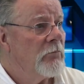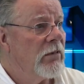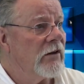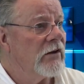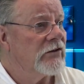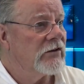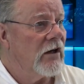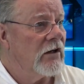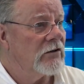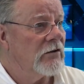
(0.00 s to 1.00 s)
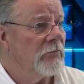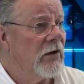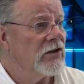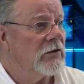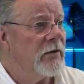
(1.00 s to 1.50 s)
But this task
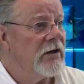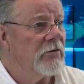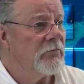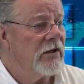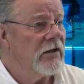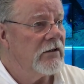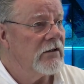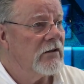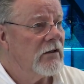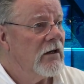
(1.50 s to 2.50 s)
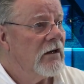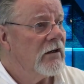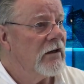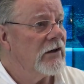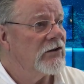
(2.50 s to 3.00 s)
must be completed,
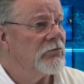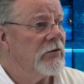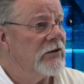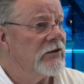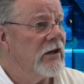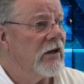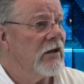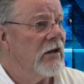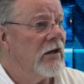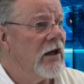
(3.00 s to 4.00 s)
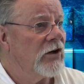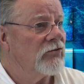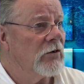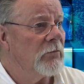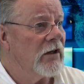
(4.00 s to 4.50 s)
lest we sink
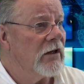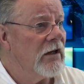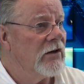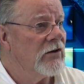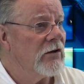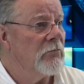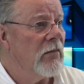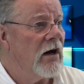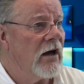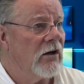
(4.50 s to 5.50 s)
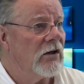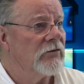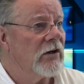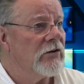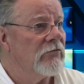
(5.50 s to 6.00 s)
inexorably into the mire
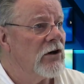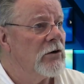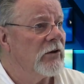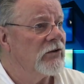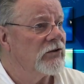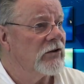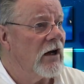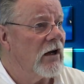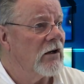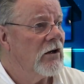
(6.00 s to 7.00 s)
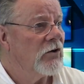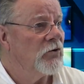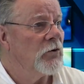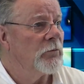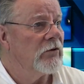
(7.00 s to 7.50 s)
of a Roman-style
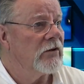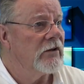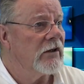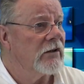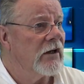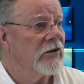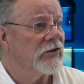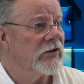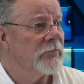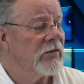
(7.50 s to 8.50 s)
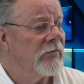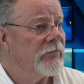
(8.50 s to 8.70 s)
corporate dictatorship.